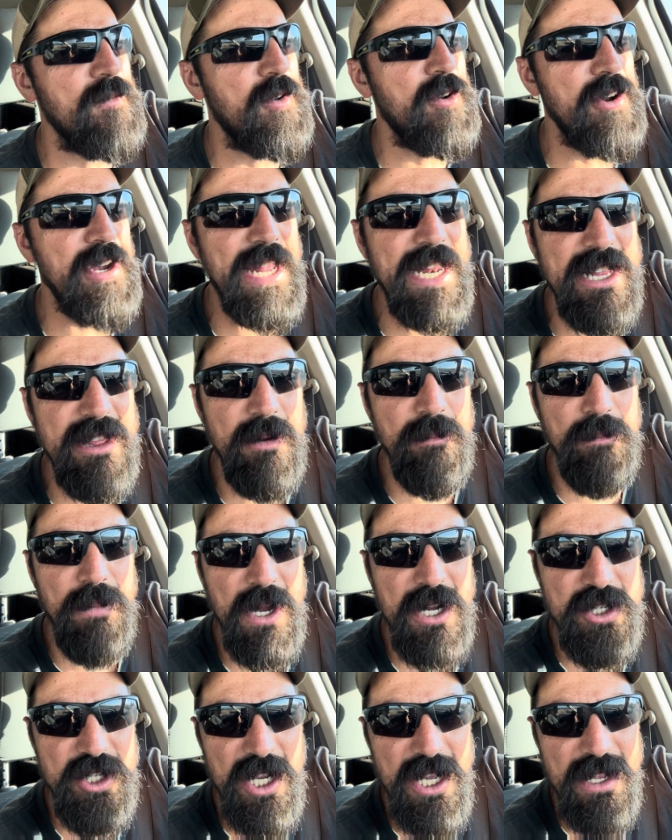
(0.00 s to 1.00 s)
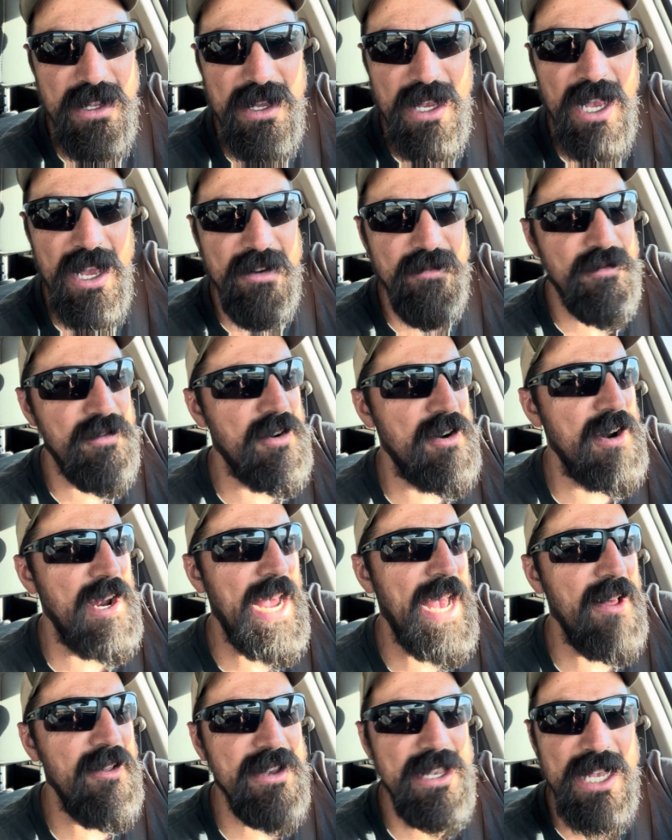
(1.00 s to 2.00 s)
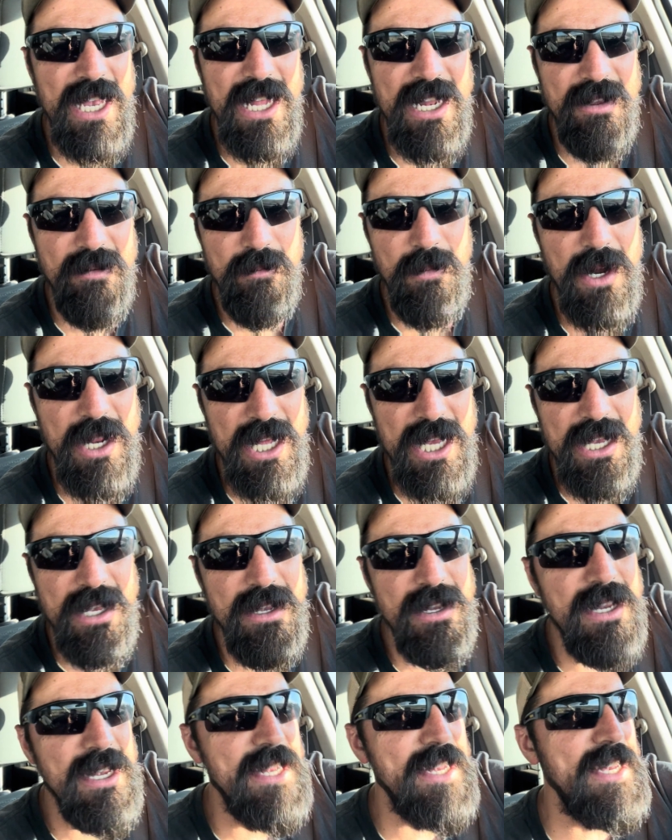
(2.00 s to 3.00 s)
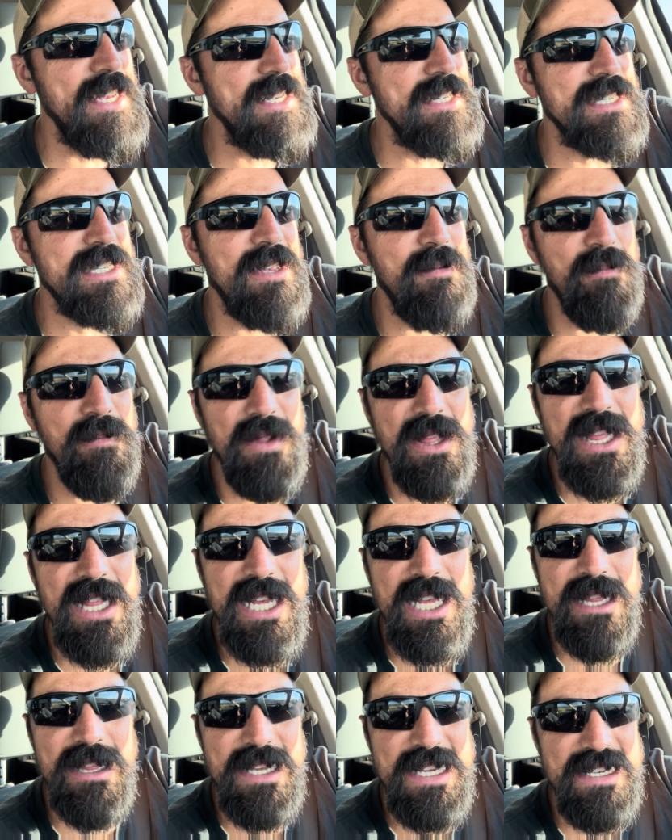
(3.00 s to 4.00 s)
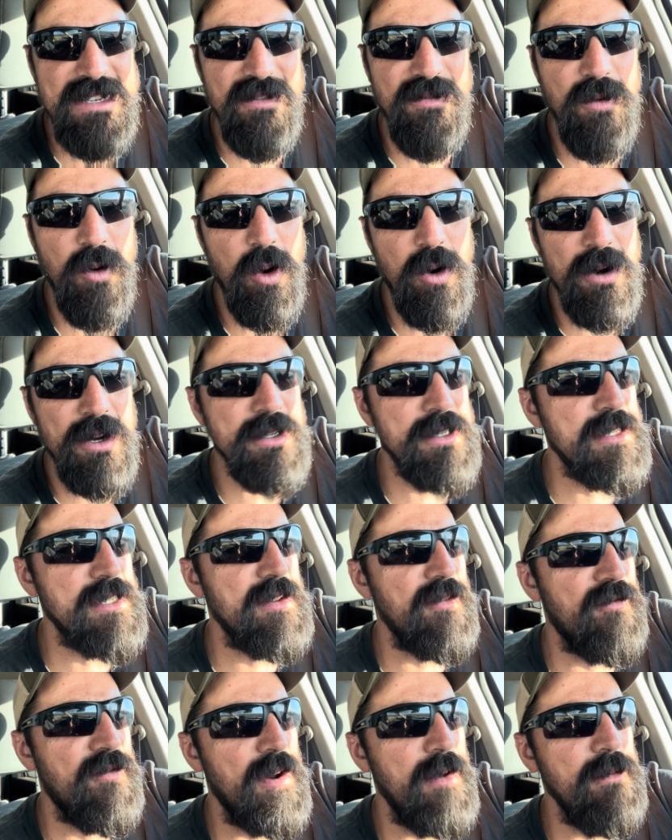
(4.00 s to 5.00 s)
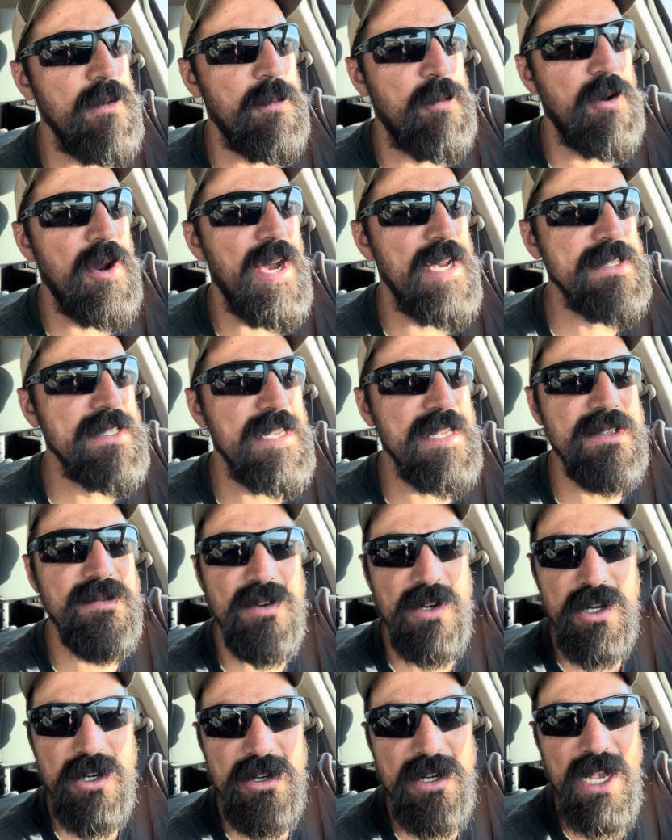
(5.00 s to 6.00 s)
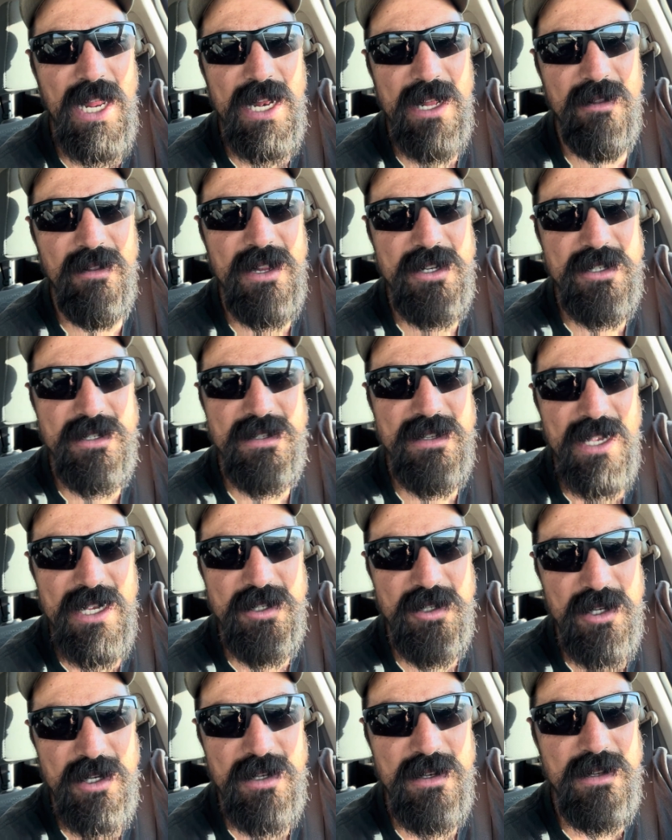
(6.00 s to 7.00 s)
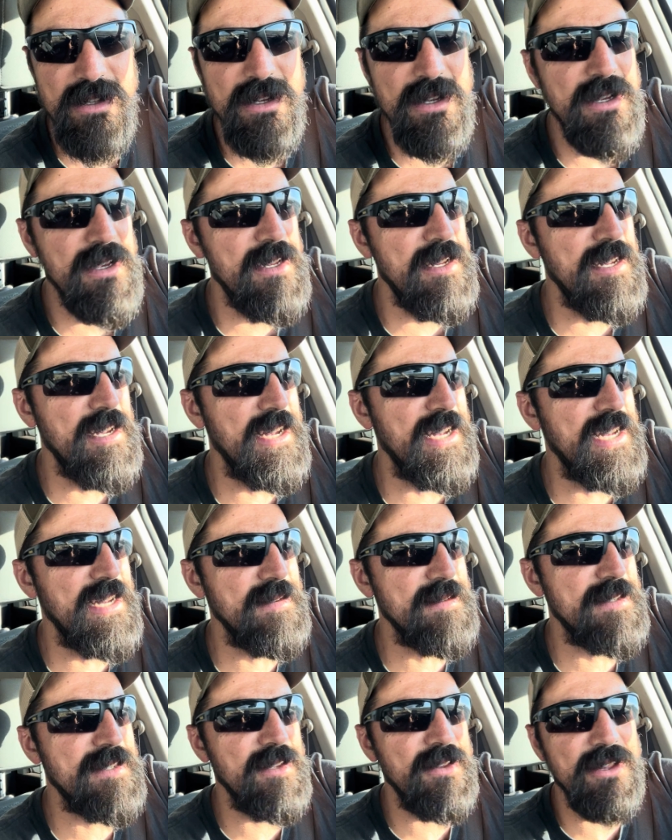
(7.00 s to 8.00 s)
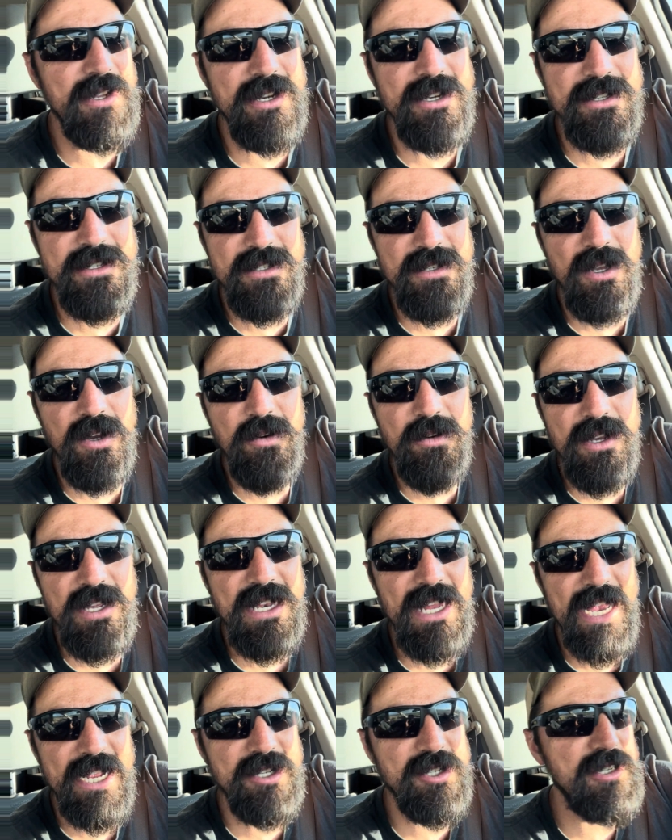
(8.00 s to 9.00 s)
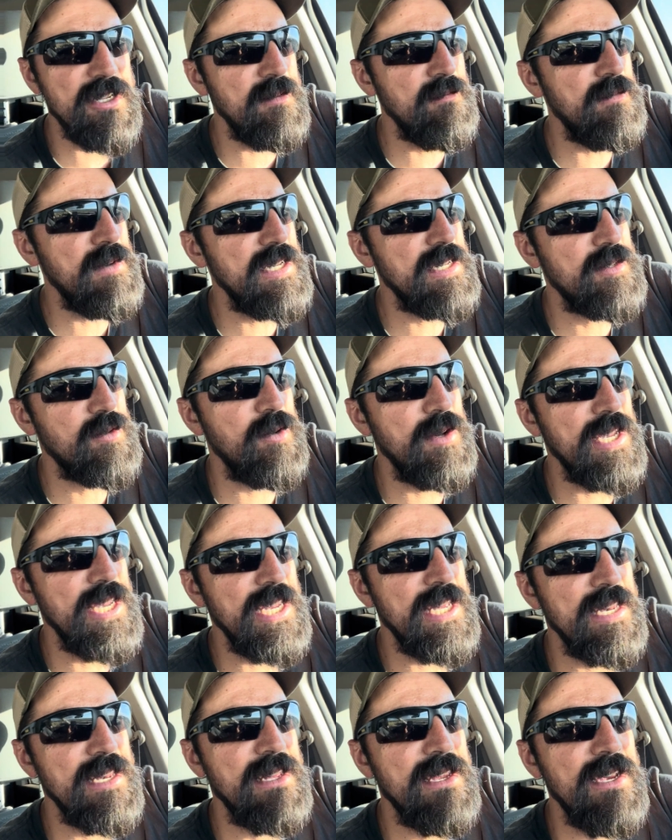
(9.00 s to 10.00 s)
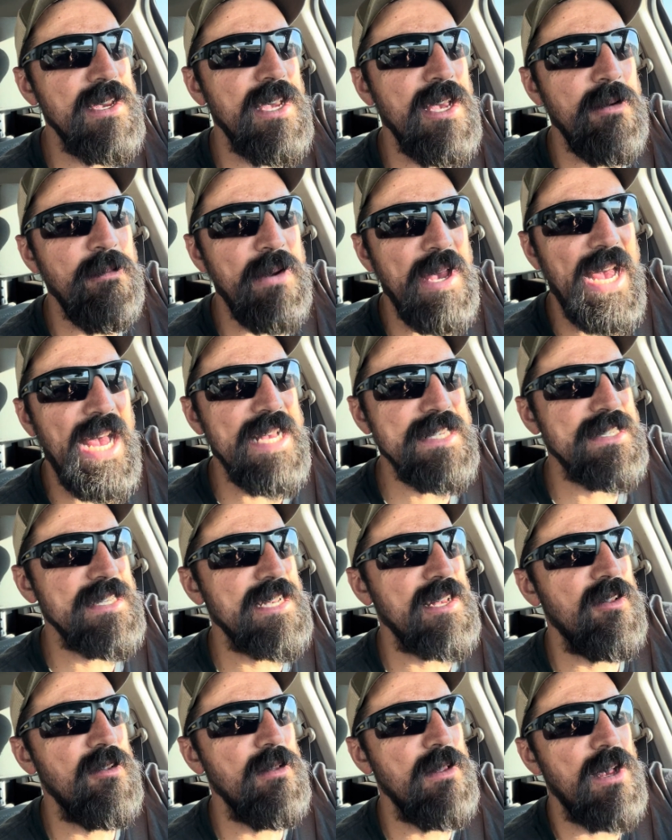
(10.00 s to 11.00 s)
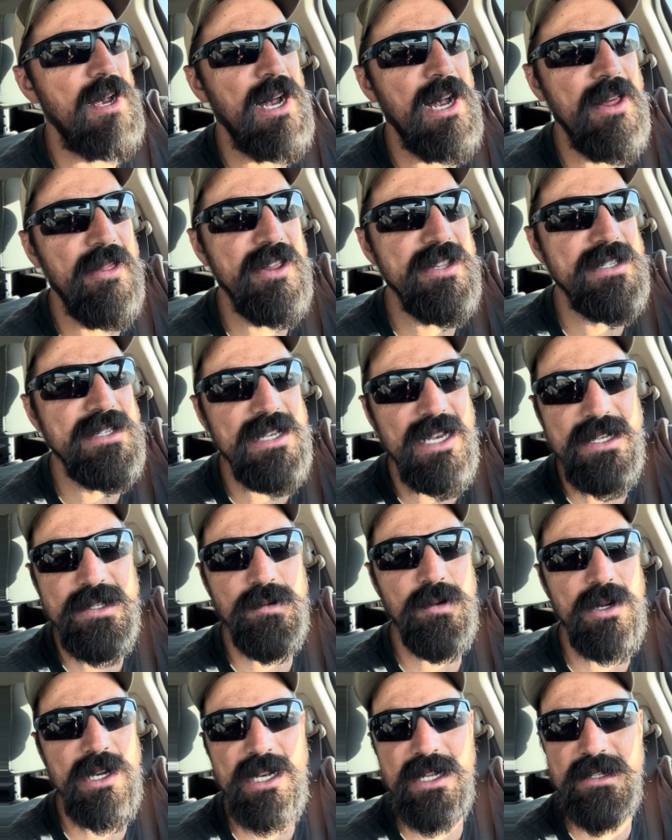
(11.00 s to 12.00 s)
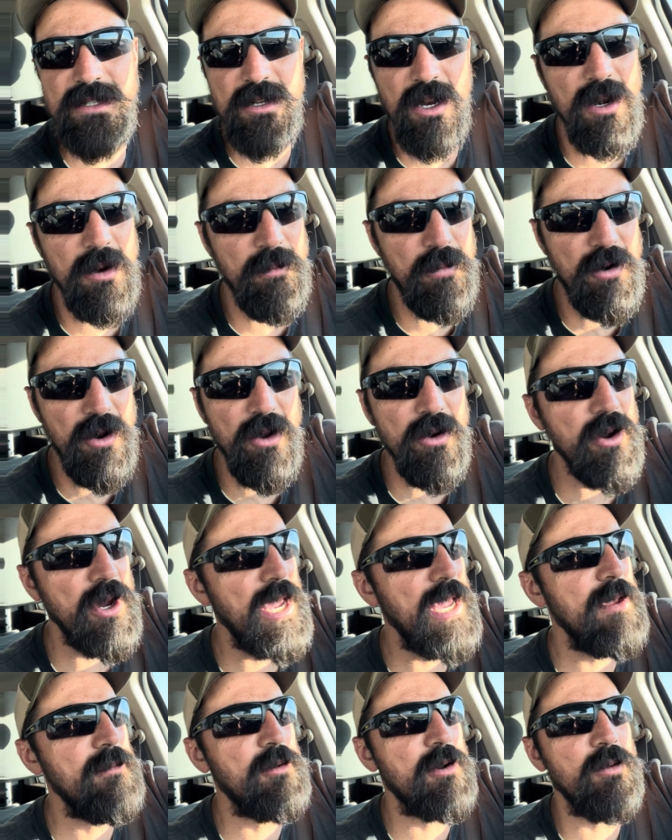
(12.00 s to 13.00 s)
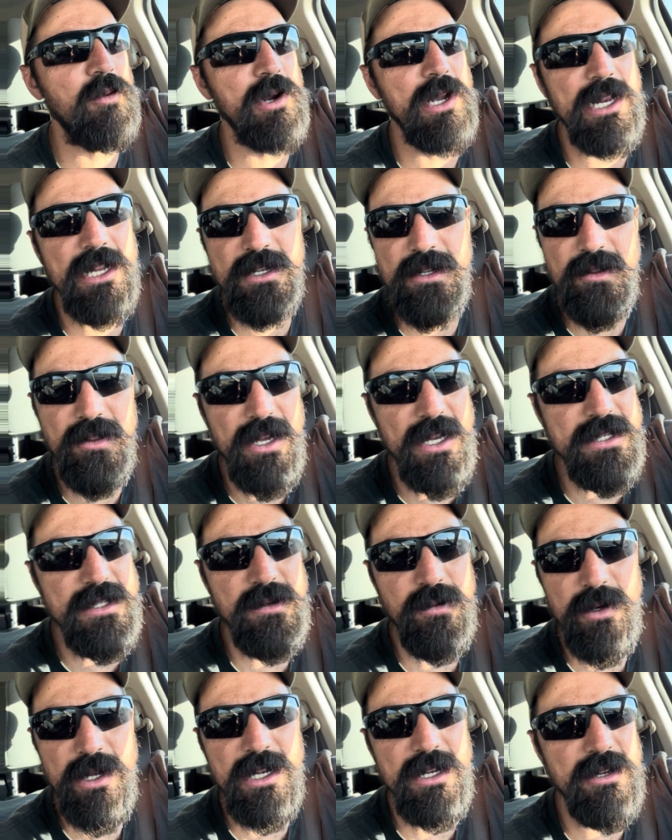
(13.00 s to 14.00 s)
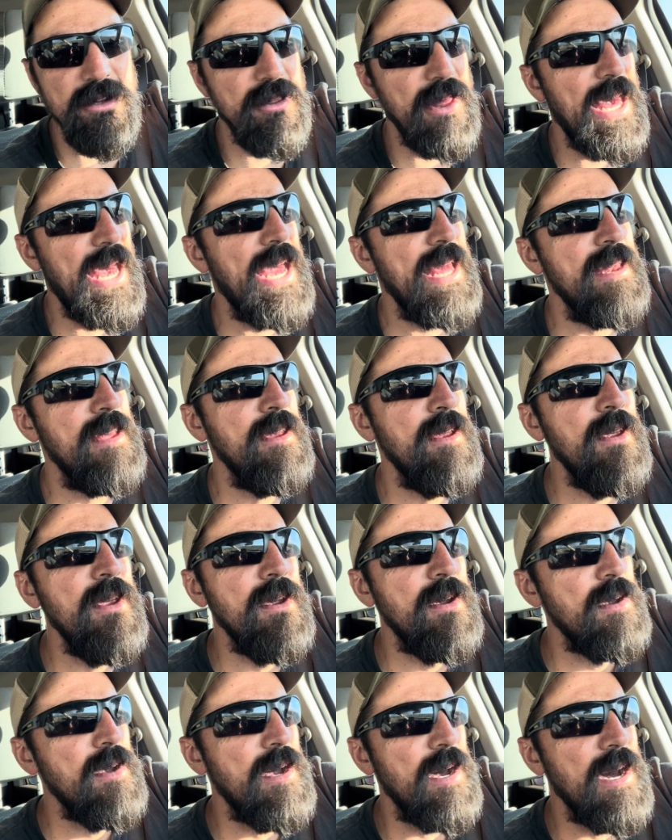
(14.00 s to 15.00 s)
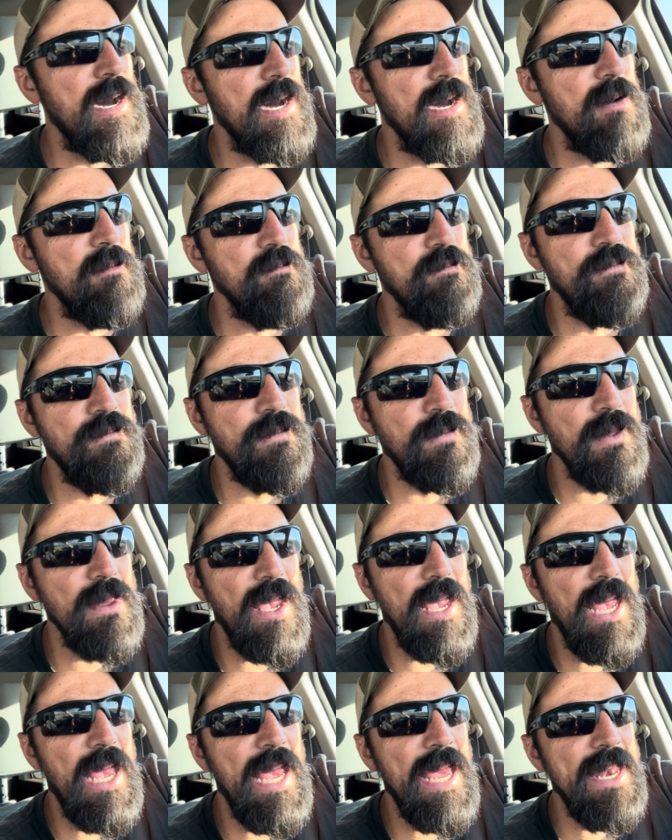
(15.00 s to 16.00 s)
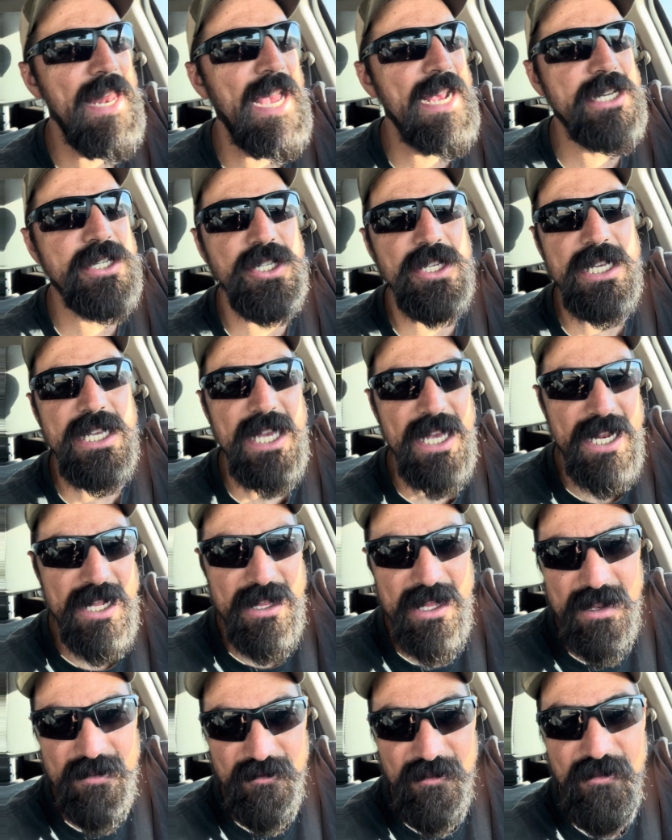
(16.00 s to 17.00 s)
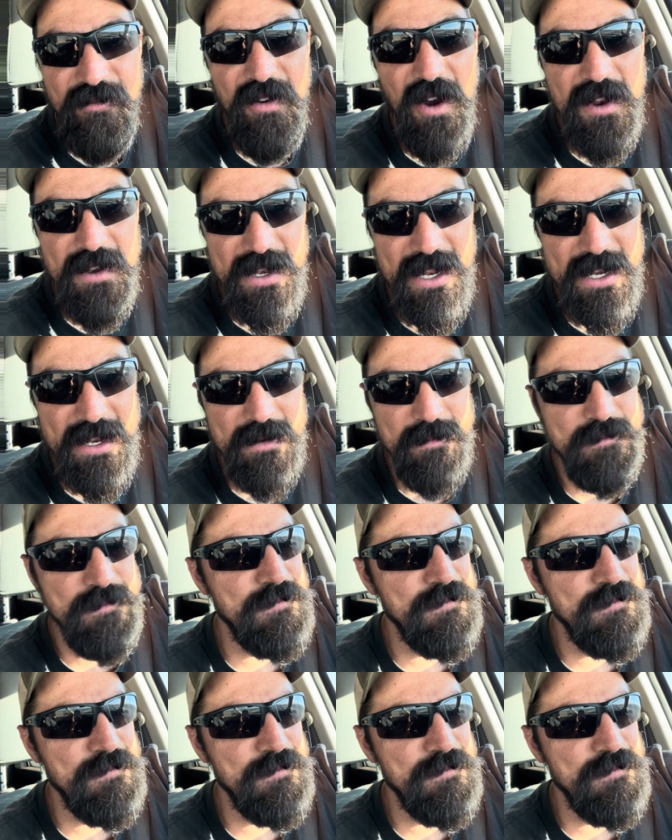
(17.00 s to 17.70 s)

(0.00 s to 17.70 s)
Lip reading: creating the budget and for allocating money is completely divorced from the process for creating legislation. So there is no connection between passing a law that says we're going to start a program, or we're going to do this, or we're going to do that, and actually getting it funded.